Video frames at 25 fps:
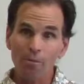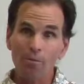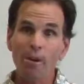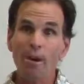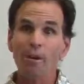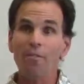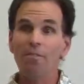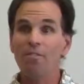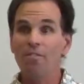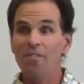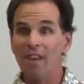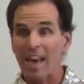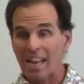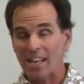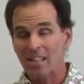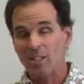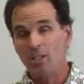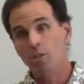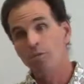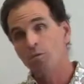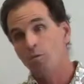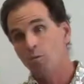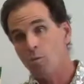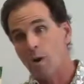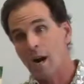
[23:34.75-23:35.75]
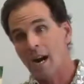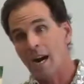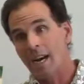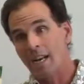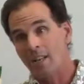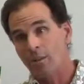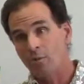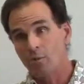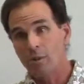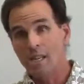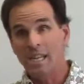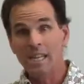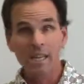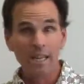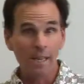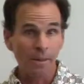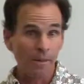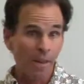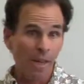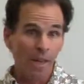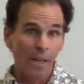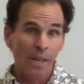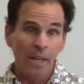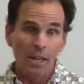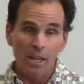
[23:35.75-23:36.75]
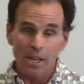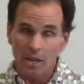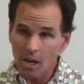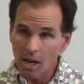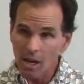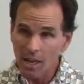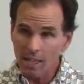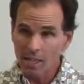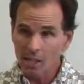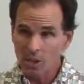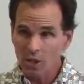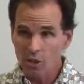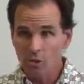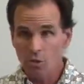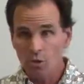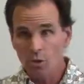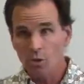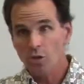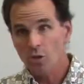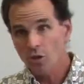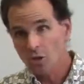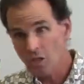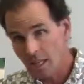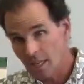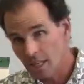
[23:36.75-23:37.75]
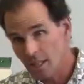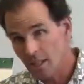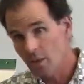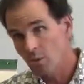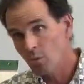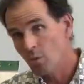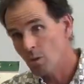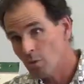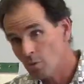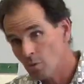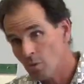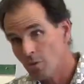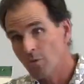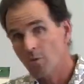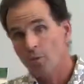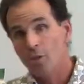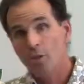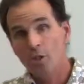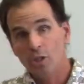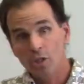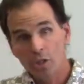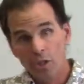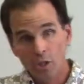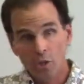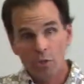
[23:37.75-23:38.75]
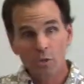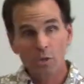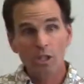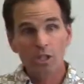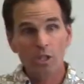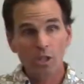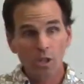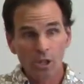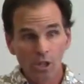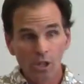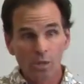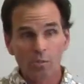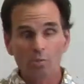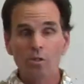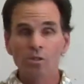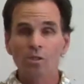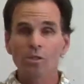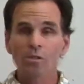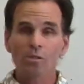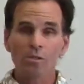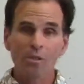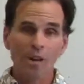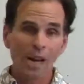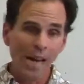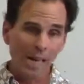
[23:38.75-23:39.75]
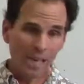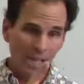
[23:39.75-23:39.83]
effective wide reading. Connie Jewell's study that we referred to in terms of